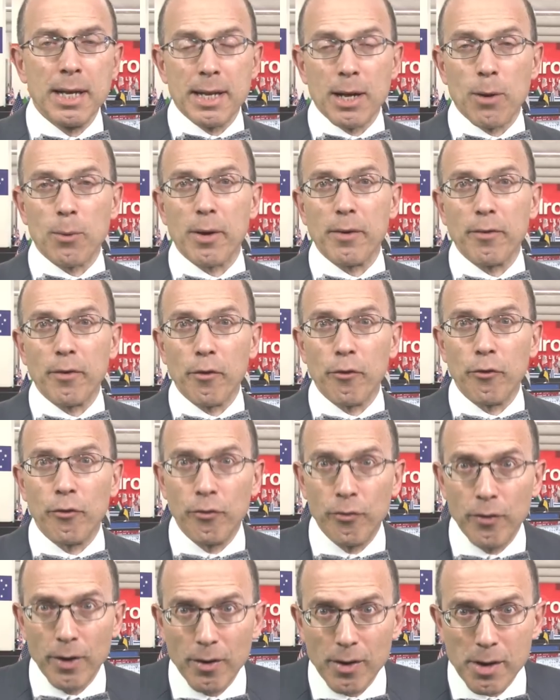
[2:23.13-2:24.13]
Now, we have a
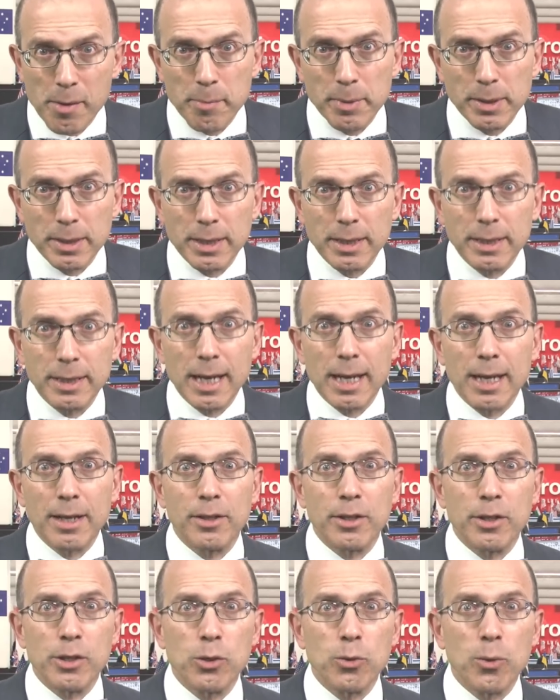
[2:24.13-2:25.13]
very busy day
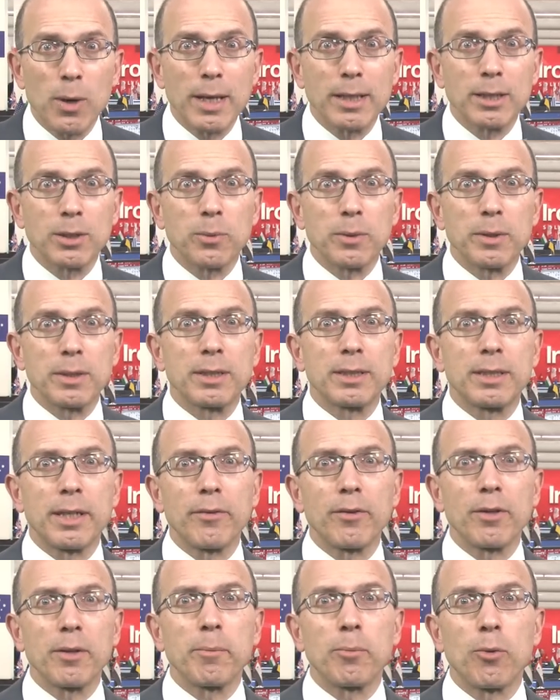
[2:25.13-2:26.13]
in the U.S. with
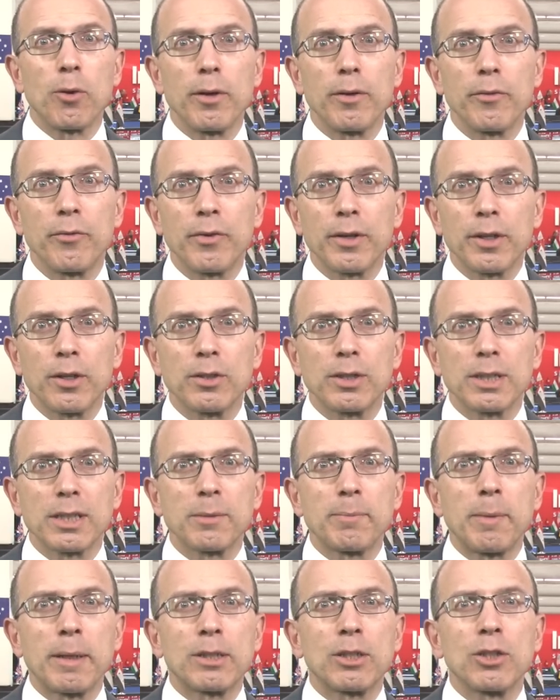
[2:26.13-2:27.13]
several important figures
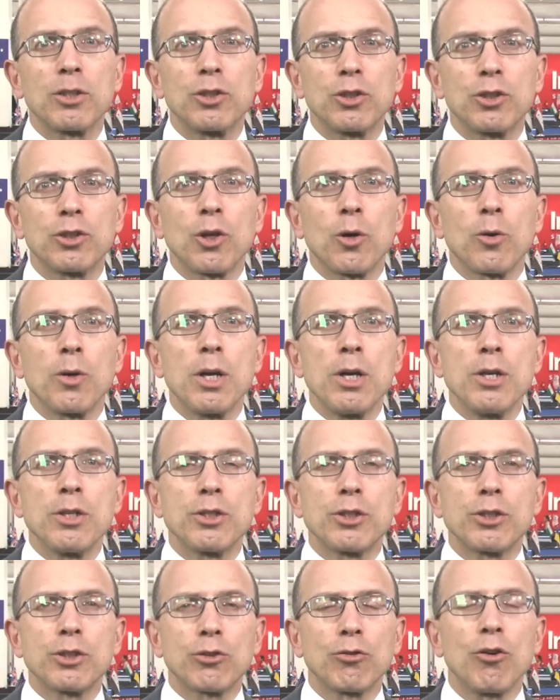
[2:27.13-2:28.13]
expected to show
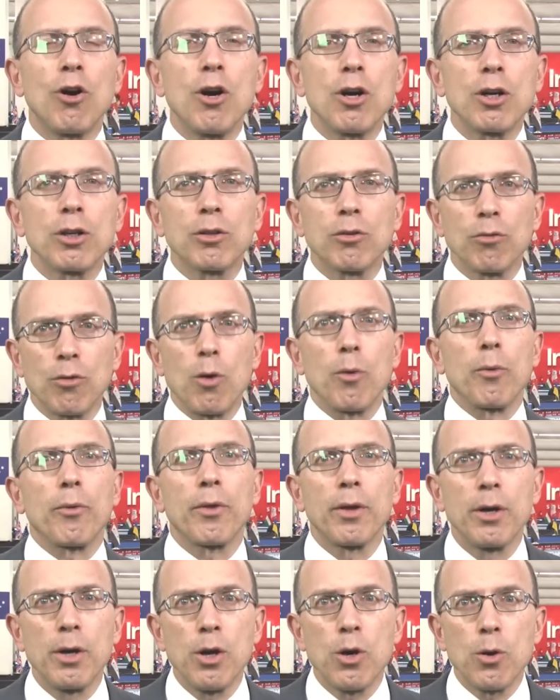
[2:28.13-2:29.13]
strong
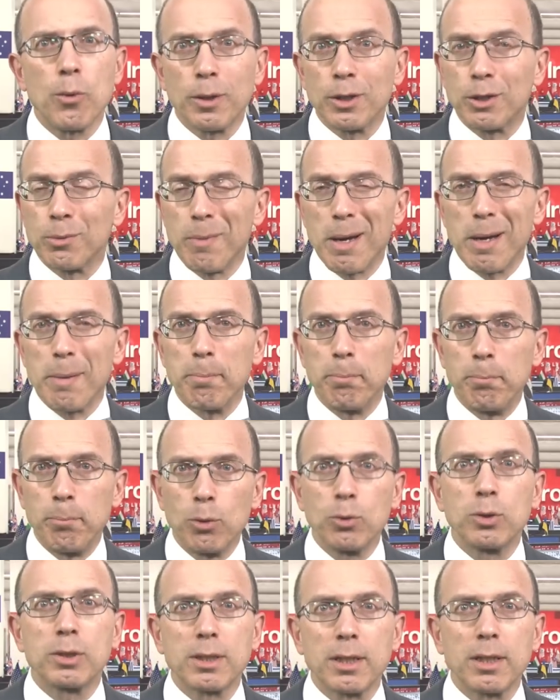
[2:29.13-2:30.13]
growth, which may
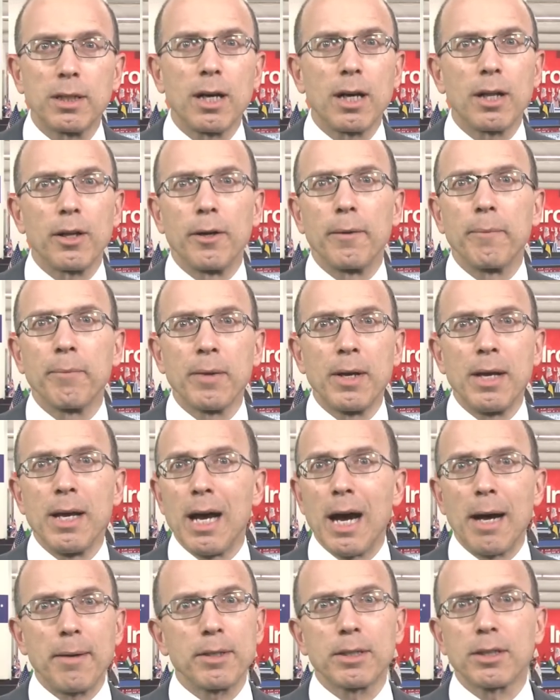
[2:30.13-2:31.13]
boost the dollar.
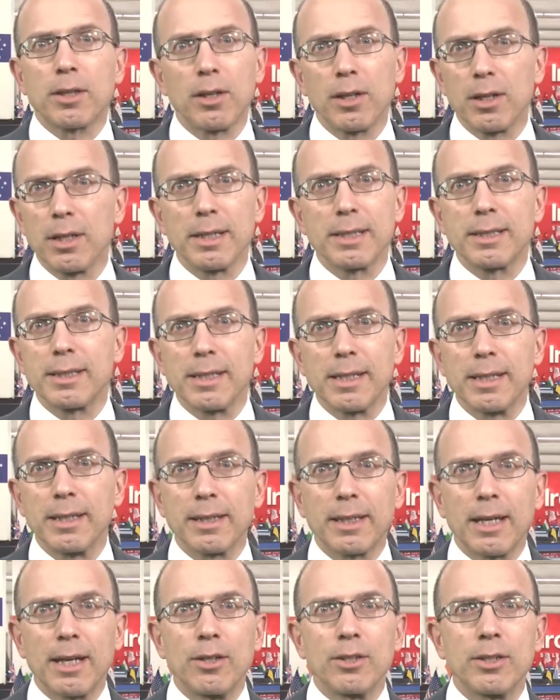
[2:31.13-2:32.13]
I'm just going to list the
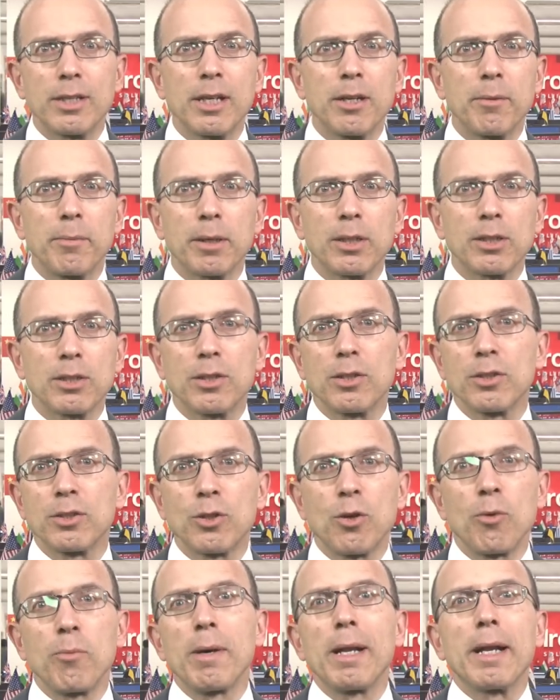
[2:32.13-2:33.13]
indicators here because there are
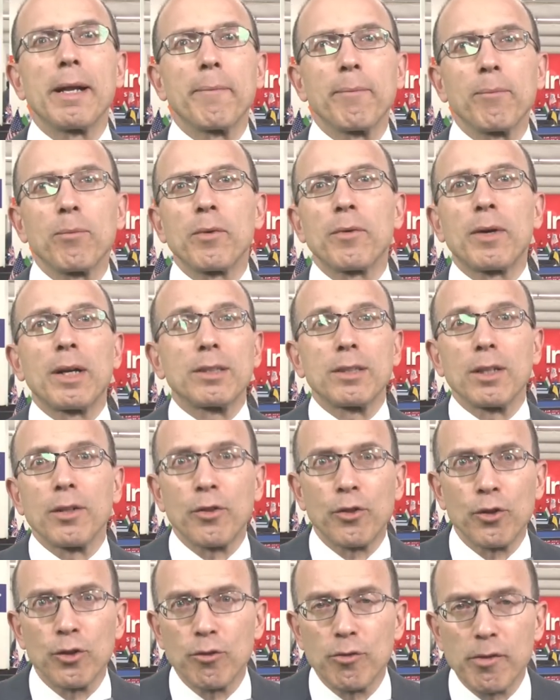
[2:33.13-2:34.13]
so many. We've got the
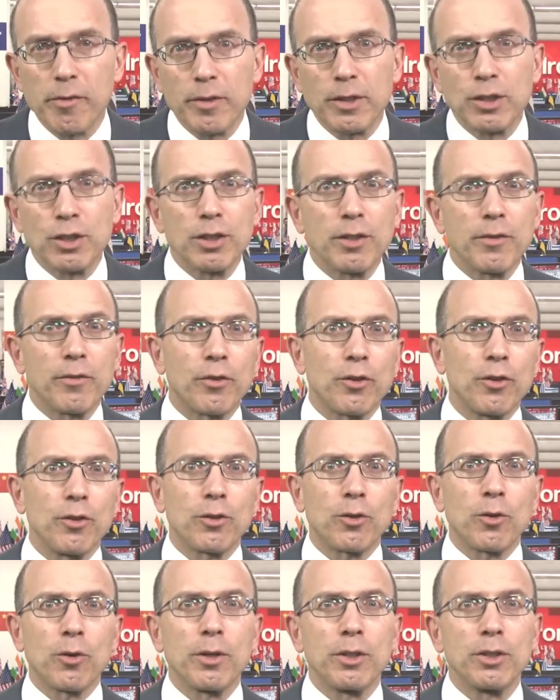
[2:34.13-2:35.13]
third revision of
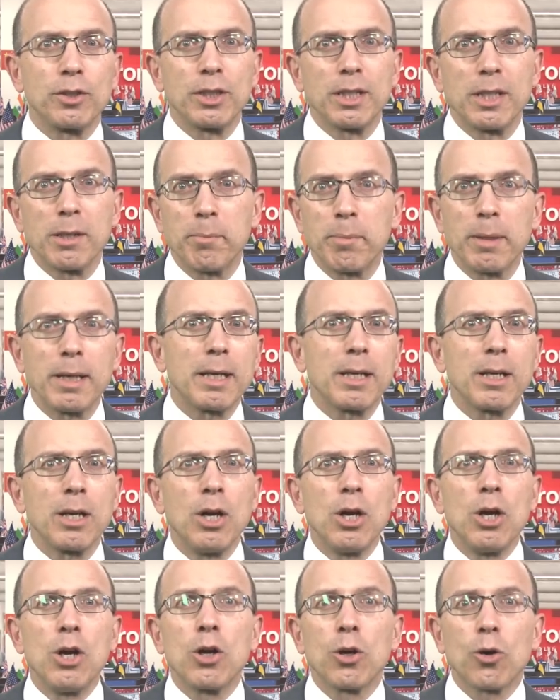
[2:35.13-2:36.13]
third quarter GDP,
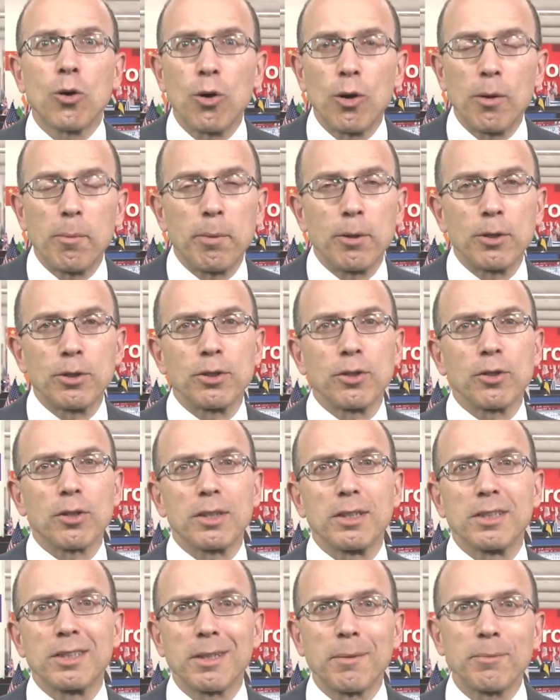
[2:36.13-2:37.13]
core personal
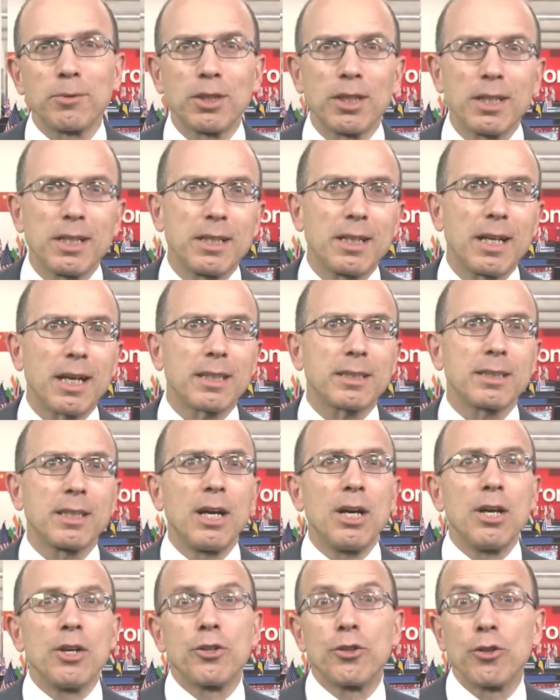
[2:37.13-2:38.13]
consumption index,
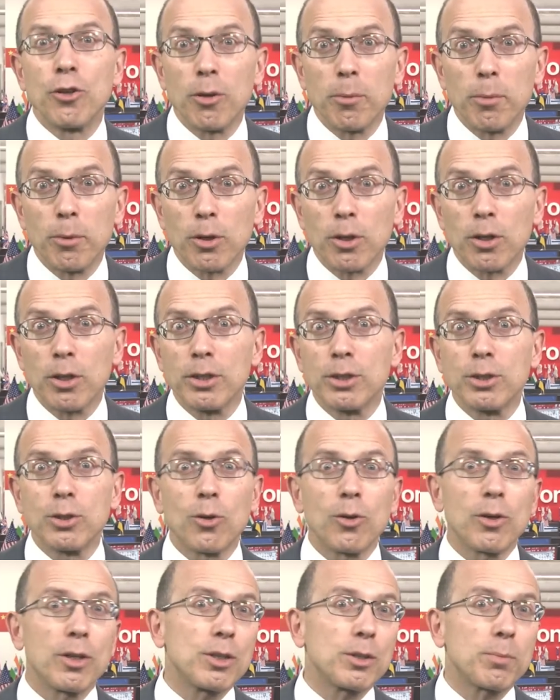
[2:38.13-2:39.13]
durable goods
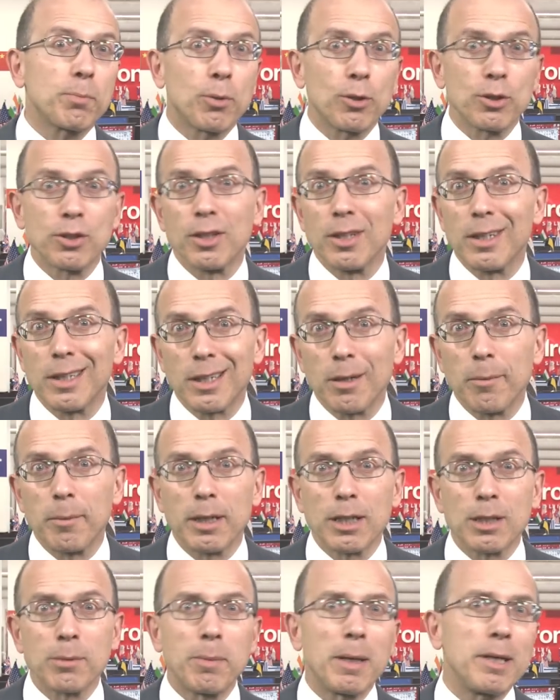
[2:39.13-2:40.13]
orders, personal income
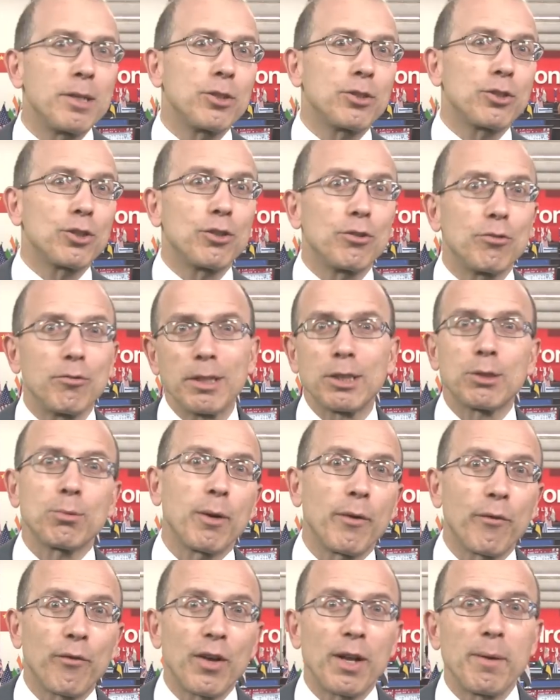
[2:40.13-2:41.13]
and expenditure,
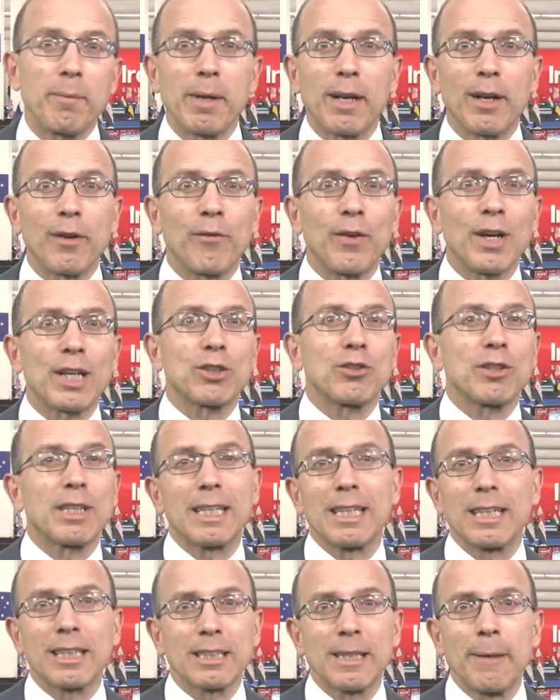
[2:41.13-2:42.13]
Richmond Fed manufacturing
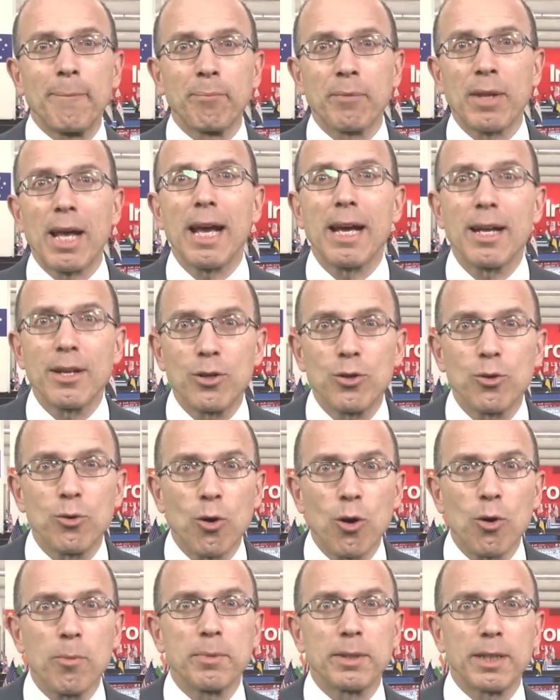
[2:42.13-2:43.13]
index, and new
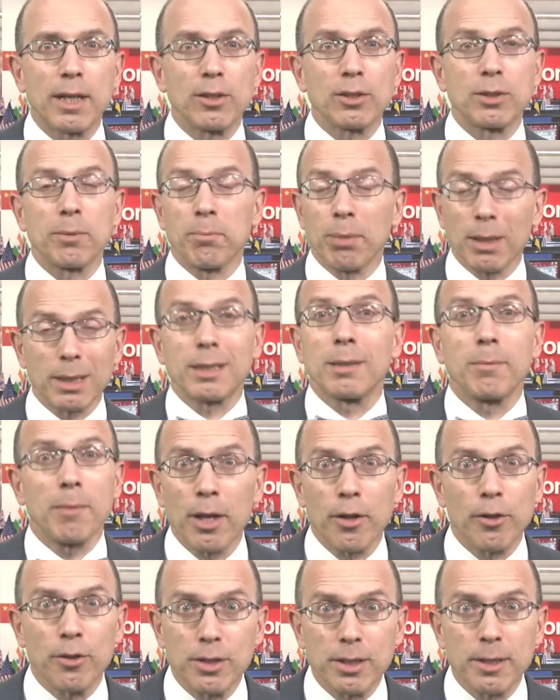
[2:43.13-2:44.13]
home sales, plus some
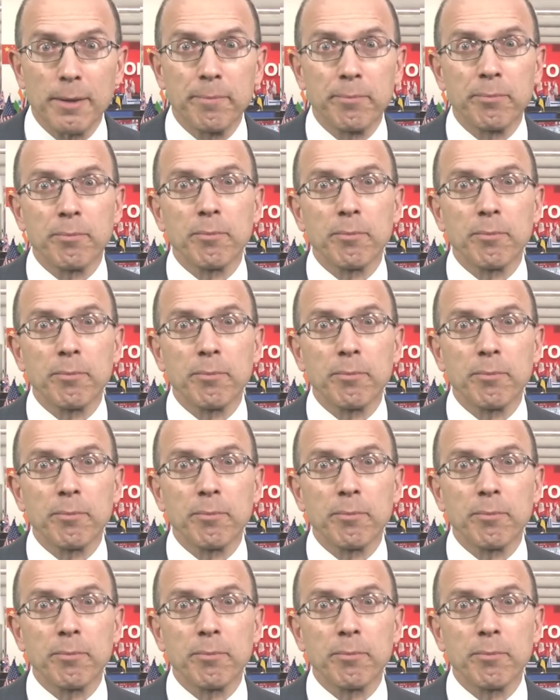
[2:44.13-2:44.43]
others.